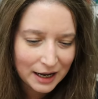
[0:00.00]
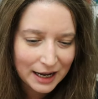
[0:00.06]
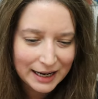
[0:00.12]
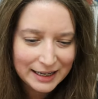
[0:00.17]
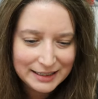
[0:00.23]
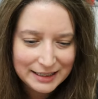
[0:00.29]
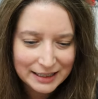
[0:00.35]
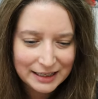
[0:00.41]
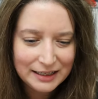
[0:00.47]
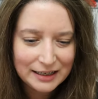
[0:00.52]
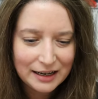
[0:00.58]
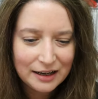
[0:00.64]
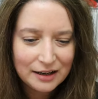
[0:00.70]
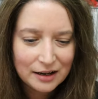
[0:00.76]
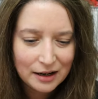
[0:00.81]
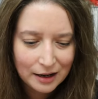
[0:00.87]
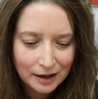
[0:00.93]
I did
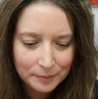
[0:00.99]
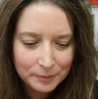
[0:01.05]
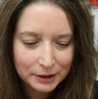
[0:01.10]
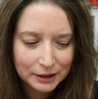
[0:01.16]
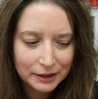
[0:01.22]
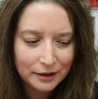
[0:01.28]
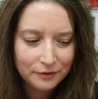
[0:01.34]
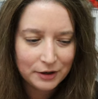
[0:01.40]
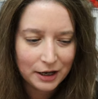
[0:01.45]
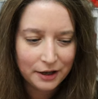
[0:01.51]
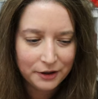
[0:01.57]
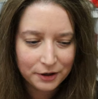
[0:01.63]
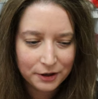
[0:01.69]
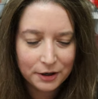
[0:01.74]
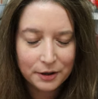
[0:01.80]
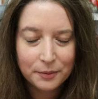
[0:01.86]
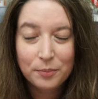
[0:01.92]
a couple of
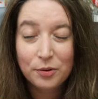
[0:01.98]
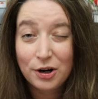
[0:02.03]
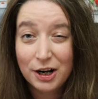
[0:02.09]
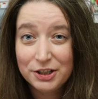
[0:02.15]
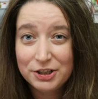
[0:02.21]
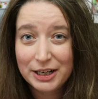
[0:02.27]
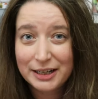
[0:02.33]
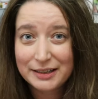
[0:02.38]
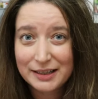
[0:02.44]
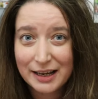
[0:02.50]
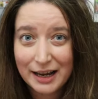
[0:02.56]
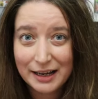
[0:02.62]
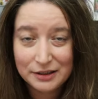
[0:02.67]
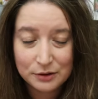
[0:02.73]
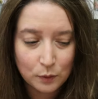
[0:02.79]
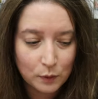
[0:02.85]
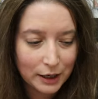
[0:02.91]
other projects
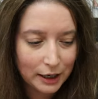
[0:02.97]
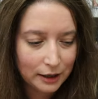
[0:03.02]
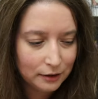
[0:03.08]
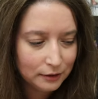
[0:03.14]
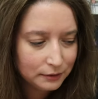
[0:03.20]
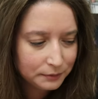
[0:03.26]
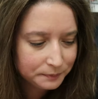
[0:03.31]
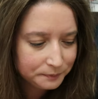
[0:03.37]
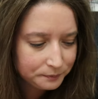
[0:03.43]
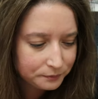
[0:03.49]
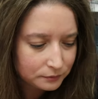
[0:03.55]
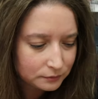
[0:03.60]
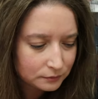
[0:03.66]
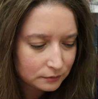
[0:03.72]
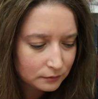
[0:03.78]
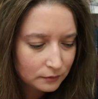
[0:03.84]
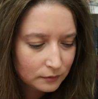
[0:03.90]
as well.
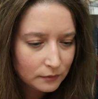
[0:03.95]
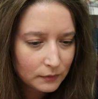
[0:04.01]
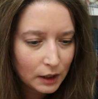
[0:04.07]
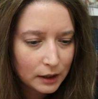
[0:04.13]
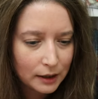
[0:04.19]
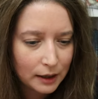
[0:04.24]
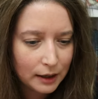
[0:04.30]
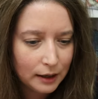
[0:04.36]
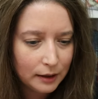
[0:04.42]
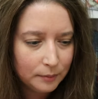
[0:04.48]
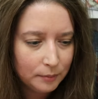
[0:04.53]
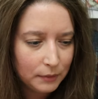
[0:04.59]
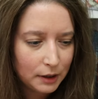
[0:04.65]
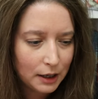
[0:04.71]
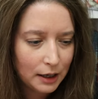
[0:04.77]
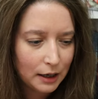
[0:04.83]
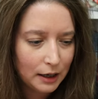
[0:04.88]

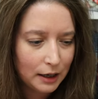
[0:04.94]
I